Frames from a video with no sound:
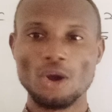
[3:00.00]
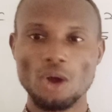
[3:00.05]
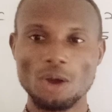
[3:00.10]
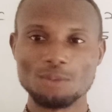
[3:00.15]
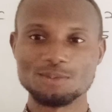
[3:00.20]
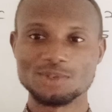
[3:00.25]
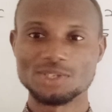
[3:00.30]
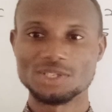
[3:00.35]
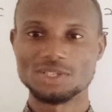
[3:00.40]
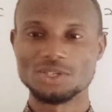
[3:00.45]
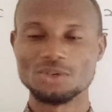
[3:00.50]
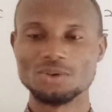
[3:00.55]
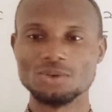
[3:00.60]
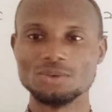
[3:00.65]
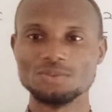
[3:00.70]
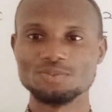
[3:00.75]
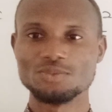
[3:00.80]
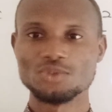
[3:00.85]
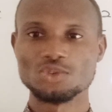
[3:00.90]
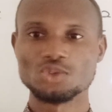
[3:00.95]
helps
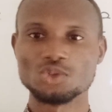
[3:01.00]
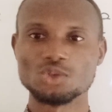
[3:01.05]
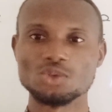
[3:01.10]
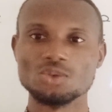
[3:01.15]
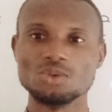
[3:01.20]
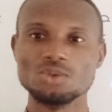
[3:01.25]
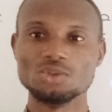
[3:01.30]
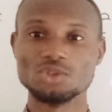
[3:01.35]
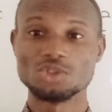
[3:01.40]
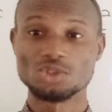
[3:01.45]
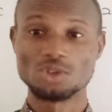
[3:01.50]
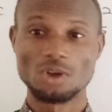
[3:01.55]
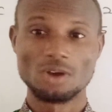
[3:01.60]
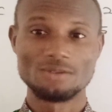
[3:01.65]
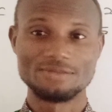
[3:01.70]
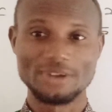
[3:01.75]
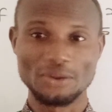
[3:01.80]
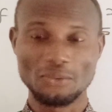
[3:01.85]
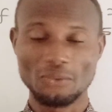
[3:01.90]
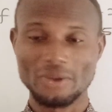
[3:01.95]
you to
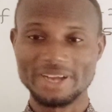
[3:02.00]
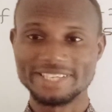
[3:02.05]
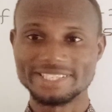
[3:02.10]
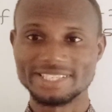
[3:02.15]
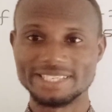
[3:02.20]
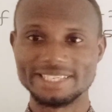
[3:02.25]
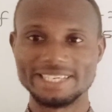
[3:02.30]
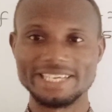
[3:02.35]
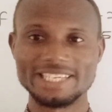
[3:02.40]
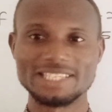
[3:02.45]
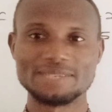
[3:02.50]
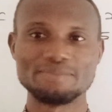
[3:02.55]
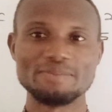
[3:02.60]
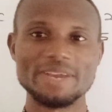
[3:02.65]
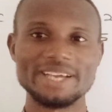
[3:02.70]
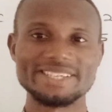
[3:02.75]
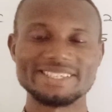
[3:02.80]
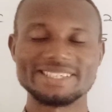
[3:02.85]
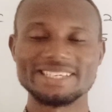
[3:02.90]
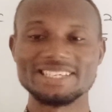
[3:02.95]
solve the question. It
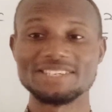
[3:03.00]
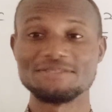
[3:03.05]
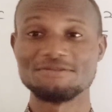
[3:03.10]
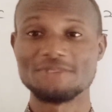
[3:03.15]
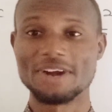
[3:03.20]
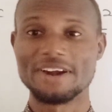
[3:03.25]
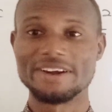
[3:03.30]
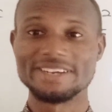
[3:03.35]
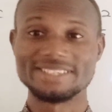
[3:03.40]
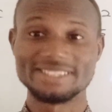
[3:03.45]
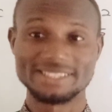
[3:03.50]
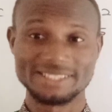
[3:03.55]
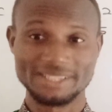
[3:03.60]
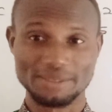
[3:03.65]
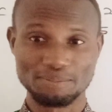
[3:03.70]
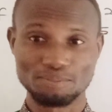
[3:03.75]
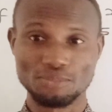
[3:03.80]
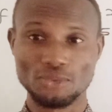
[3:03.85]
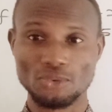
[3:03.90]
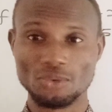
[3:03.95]
makes it very
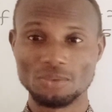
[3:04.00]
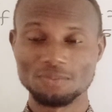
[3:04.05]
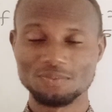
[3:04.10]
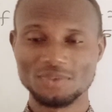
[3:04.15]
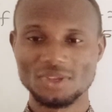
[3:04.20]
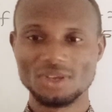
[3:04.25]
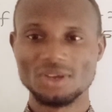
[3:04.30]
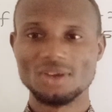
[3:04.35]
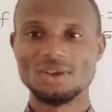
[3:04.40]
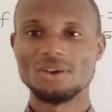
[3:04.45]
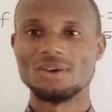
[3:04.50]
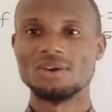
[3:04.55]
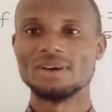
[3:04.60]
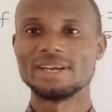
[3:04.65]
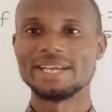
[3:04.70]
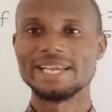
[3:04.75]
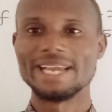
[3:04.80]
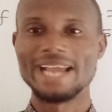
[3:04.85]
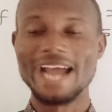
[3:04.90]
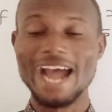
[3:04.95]
simple.
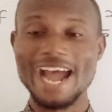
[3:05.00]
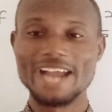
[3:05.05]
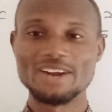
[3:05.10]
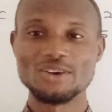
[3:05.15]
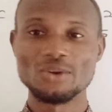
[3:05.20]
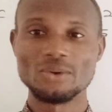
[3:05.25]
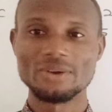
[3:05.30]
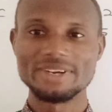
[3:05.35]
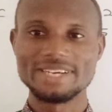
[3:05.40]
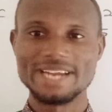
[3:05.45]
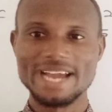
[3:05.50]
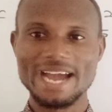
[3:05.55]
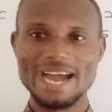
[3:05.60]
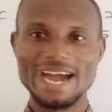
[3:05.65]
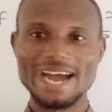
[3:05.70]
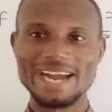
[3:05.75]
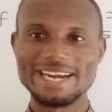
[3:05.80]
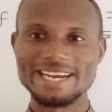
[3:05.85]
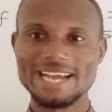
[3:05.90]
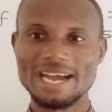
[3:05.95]
Okay, I know there
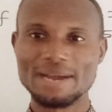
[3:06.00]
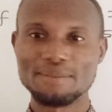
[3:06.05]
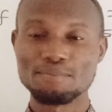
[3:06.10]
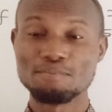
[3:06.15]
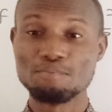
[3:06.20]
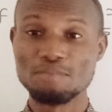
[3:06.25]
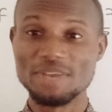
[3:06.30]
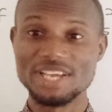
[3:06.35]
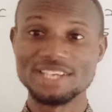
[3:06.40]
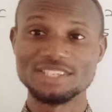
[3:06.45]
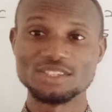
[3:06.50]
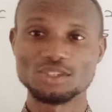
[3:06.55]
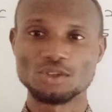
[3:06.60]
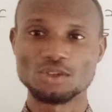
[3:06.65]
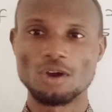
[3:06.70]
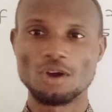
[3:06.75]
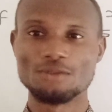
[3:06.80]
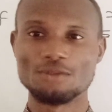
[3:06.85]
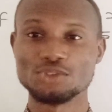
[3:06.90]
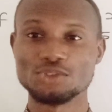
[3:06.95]
are other means
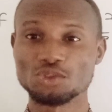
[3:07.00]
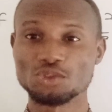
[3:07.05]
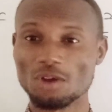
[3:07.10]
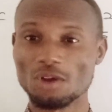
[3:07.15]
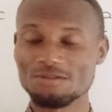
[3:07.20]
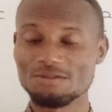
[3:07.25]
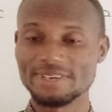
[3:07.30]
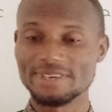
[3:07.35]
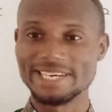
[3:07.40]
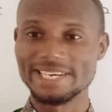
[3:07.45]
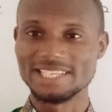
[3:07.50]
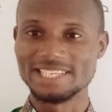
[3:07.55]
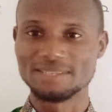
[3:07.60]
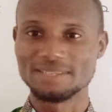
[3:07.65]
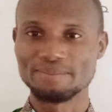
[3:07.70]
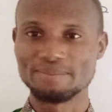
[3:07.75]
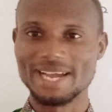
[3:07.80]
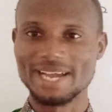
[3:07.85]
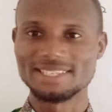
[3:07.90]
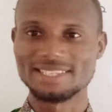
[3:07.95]
of solving
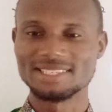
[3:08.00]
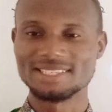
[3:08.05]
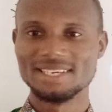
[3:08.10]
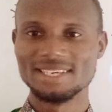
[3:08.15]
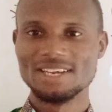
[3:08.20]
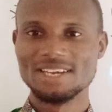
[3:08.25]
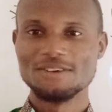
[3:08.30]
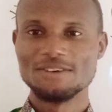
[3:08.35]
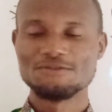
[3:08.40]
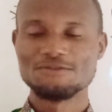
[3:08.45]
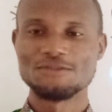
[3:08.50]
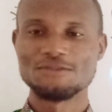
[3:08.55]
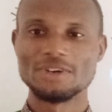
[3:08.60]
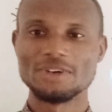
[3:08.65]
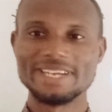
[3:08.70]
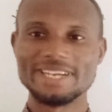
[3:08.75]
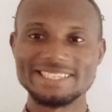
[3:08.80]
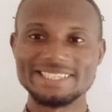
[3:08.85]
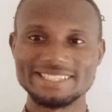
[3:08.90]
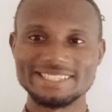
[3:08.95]
it, but for
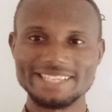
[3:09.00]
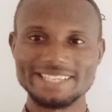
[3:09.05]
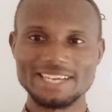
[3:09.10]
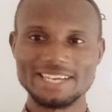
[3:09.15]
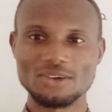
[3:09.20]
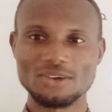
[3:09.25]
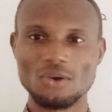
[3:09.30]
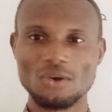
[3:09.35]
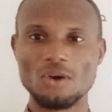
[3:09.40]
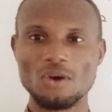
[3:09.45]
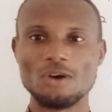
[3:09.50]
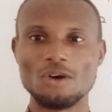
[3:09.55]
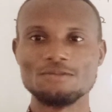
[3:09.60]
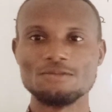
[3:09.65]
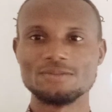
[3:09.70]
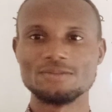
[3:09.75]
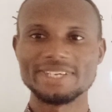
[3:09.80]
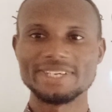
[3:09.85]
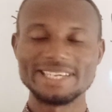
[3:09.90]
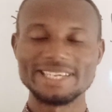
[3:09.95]
the sake
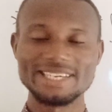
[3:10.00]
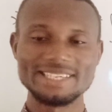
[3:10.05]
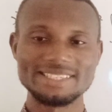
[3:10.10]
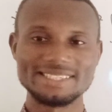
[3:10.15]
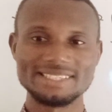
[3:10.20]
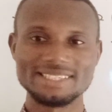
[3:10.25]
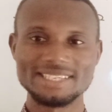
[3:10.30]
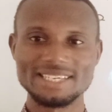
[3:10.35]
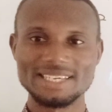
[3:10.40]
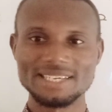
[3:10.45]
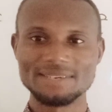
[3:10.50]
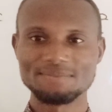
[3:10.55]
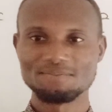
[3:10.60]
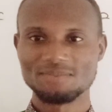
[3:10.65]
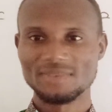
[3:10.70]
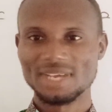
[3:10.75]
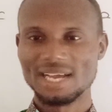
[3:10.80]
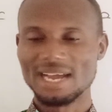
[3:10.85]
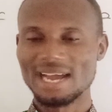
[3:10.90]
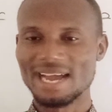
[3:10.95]
of
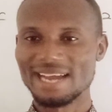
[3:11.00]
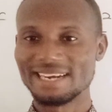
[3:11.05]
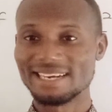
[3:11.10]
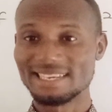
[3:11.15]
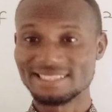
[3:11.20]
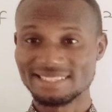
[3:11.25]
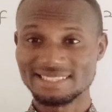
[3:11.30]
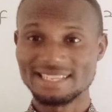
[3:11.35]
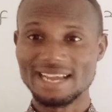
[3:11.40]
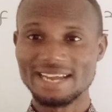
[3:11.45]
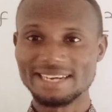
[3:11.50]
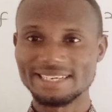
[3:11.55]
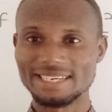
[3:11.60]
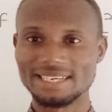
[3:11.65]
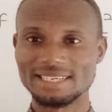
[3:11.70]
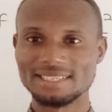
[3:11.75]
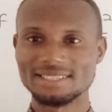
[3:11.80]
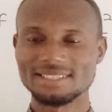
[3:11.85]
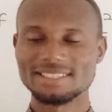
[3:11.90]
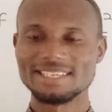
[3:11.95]
easy
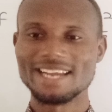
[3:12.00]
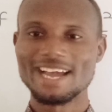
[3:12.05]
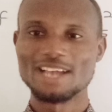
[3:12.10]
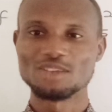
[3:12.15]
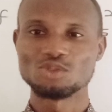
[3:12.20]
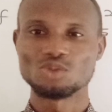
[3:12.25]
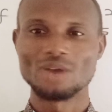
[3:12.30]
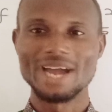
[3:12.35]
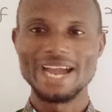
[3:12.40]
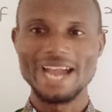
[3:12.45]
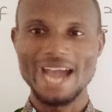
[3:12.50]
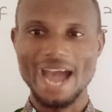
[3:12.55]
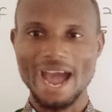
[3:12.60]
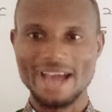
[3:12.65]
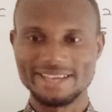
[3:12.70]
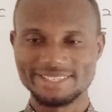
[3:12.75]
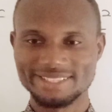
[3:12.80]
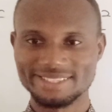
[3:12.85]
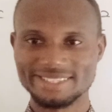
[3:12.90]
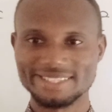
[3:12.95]
understanding, that's why
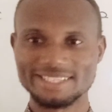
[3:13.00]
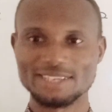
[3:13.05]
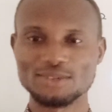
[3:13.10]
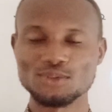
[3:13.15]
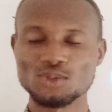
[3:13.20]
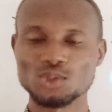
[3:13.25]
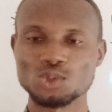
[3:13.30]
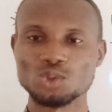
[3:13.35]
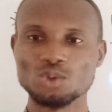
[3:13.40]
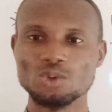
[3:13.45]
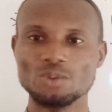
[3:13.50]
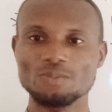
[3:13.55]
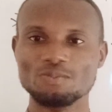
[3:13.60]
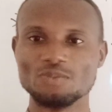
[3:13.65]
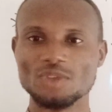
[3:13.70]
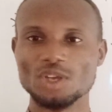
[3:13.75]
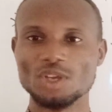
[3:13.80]
I stick to